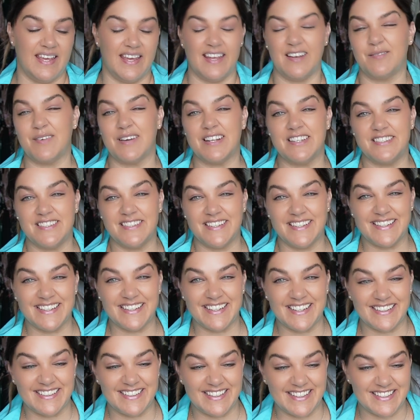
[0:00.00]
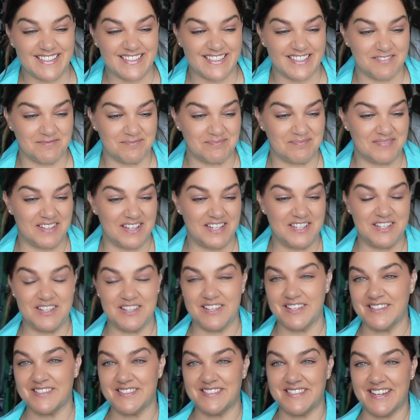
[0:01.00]
And once you get a collection, then you
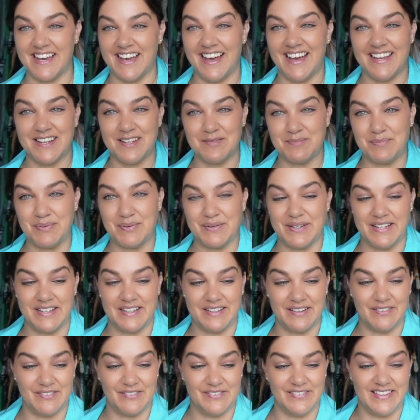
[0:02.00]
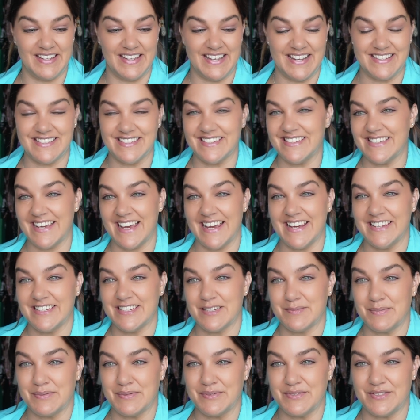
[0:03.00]
can start putting all the
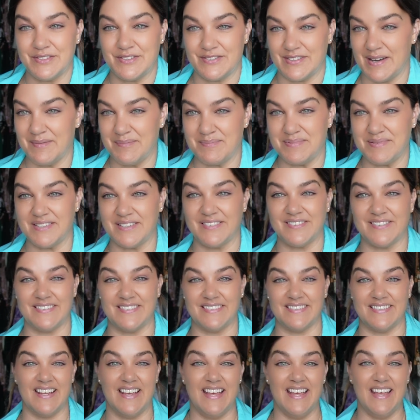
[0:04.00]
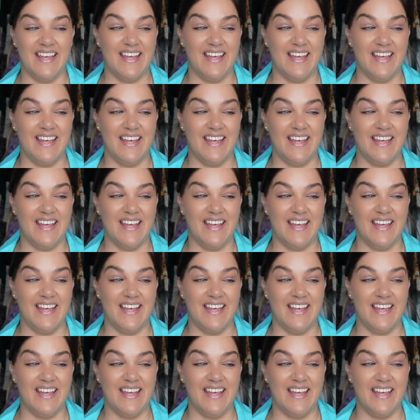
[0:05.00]
interchangeable straps on